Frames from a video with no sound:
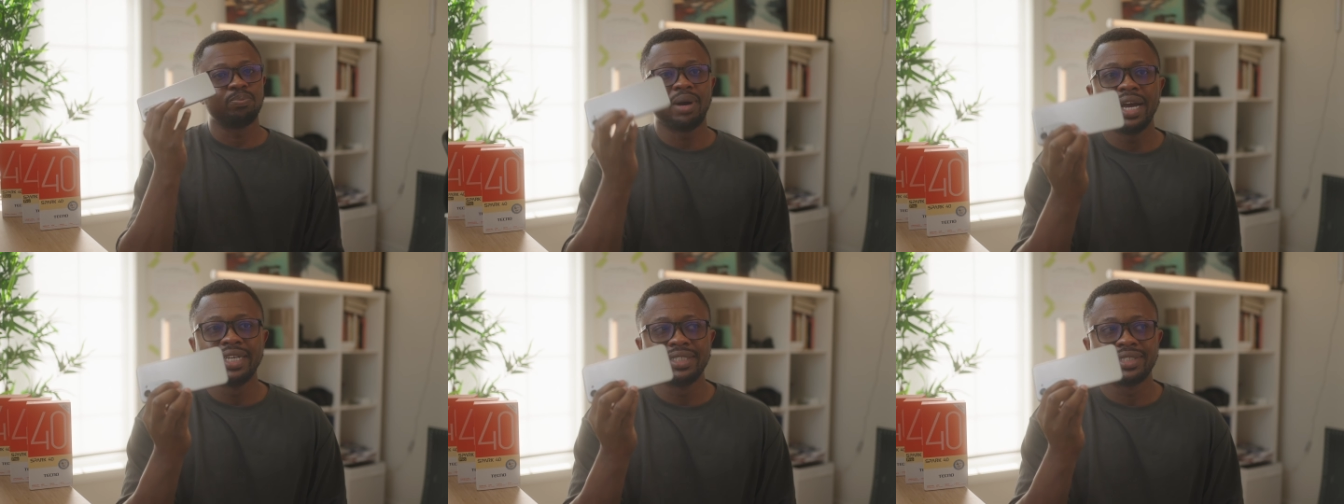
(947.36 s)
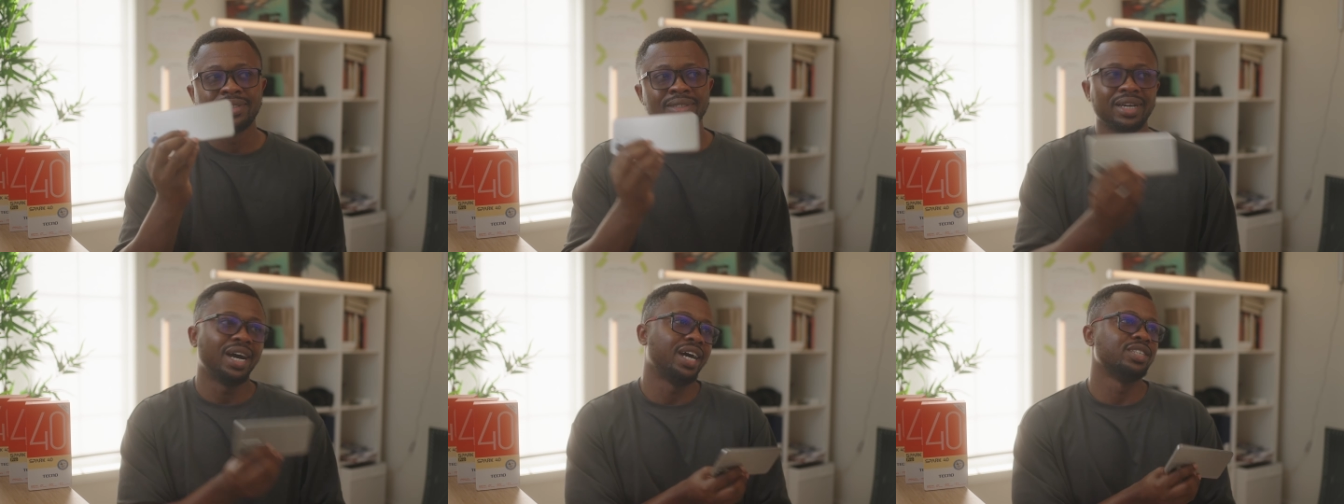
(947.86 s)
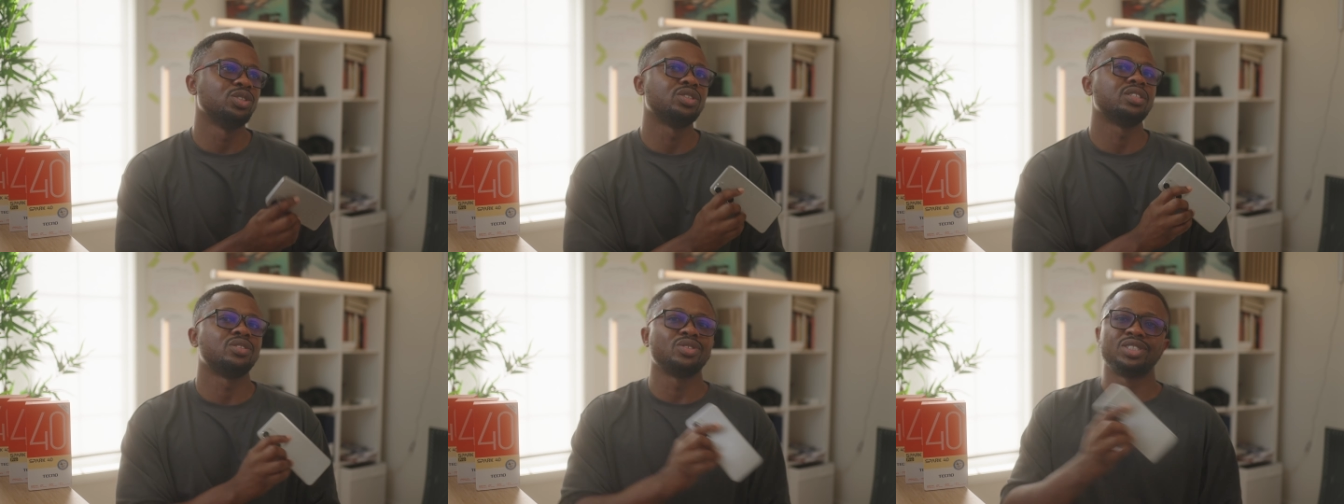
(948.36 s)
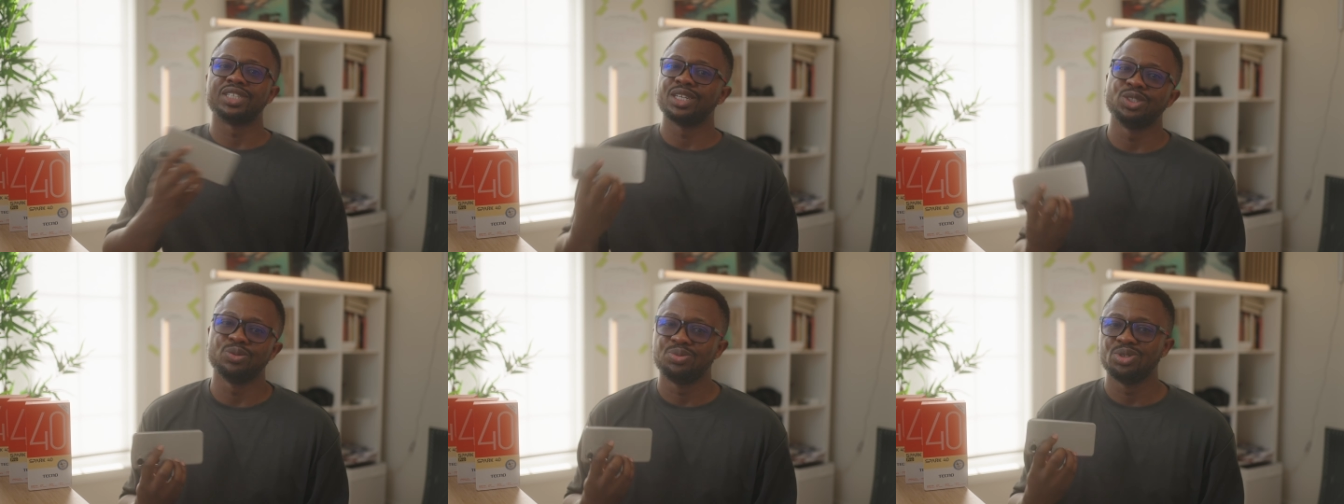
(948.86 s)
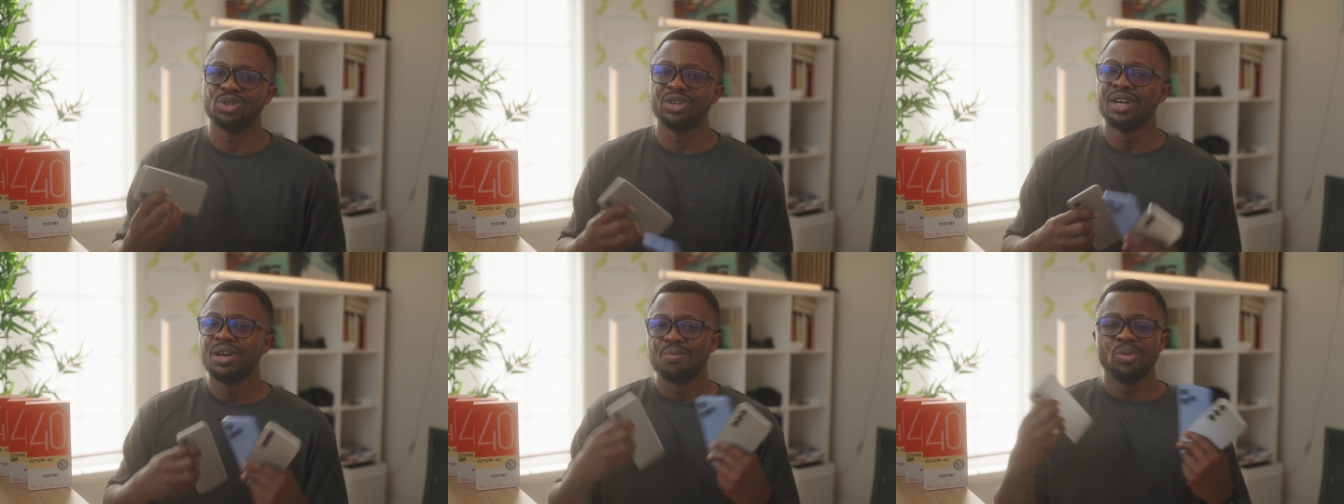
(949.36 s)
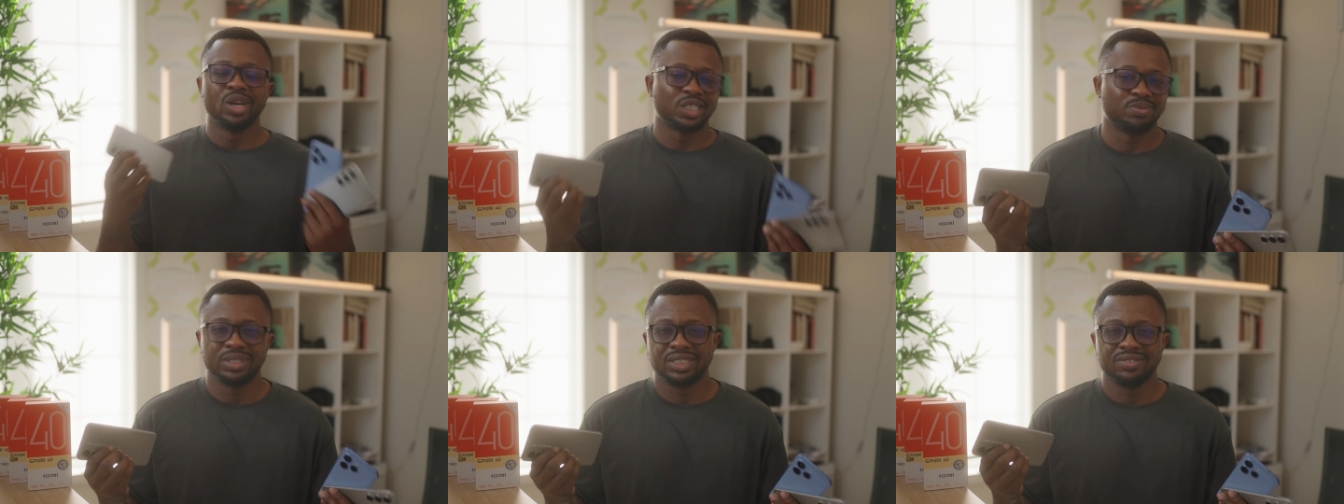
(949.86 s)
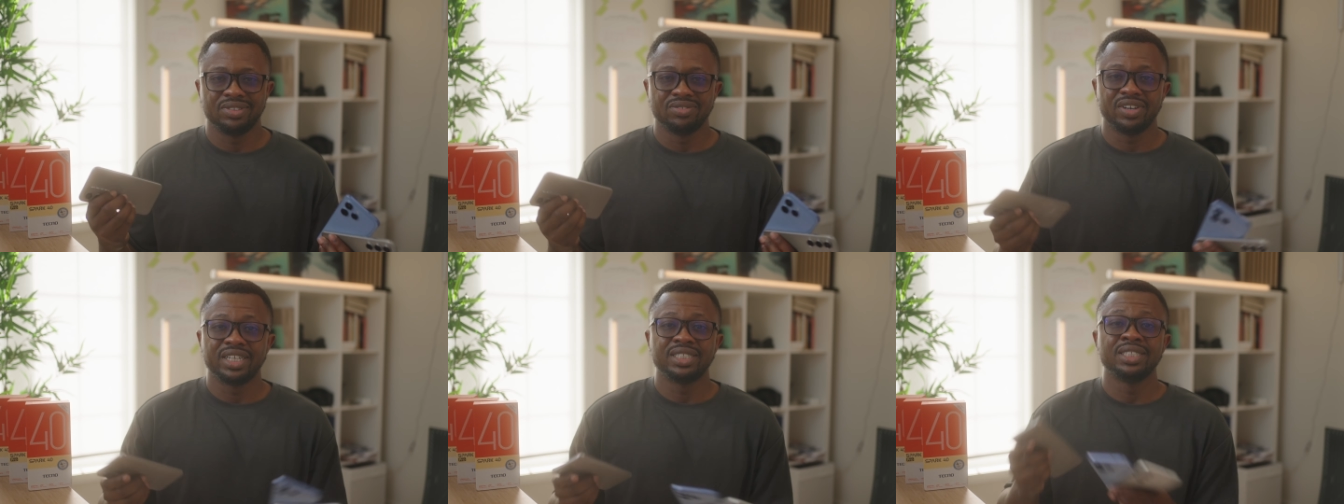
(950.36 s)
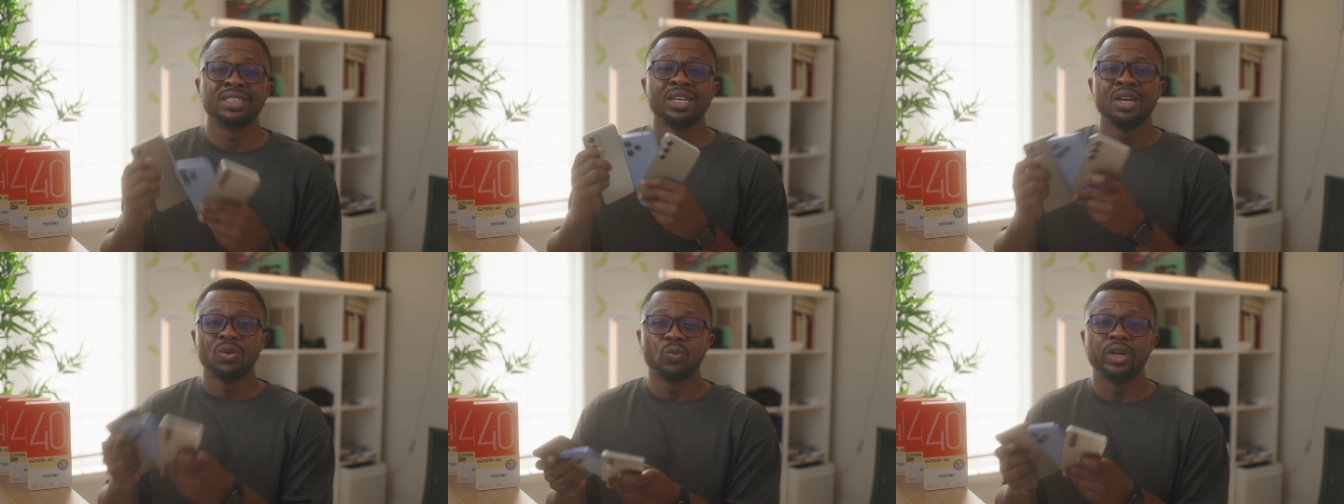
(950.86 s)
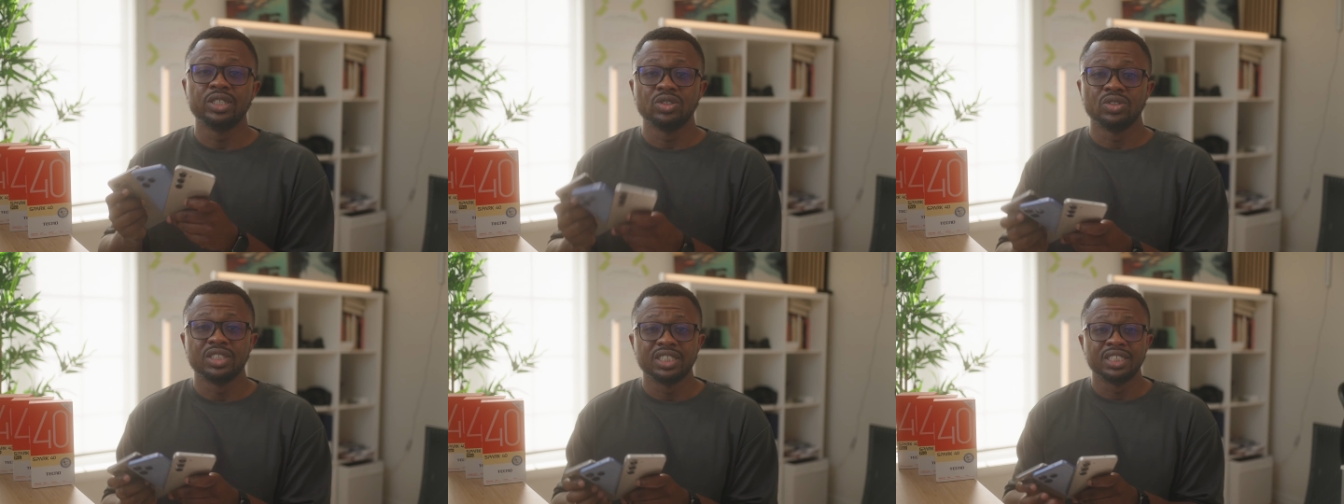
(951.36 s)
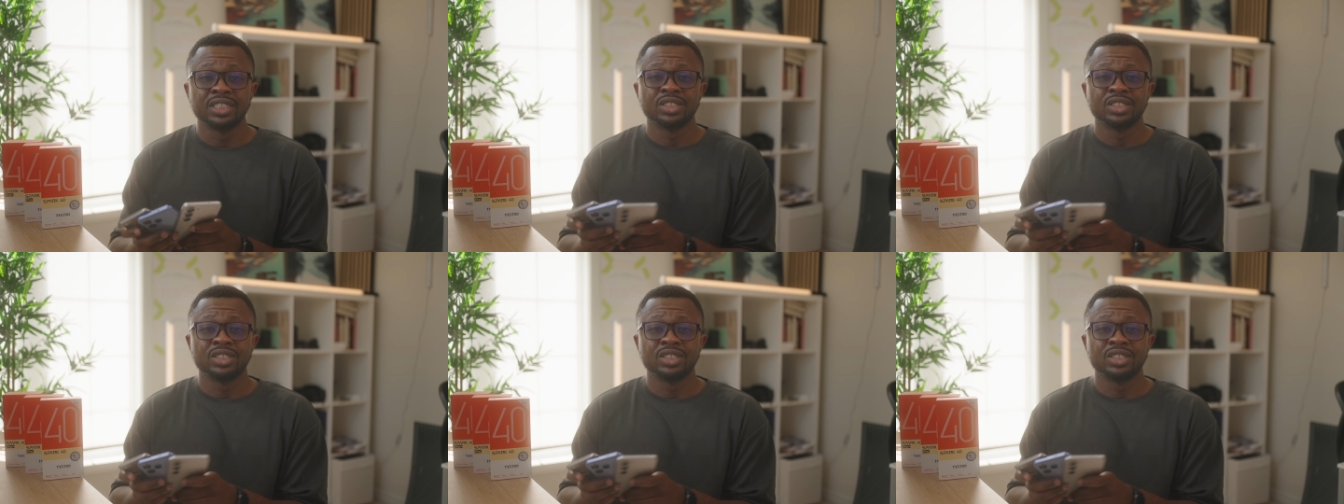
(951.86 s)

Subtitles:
buy it and use it to charge up your more expensive devices when you need it.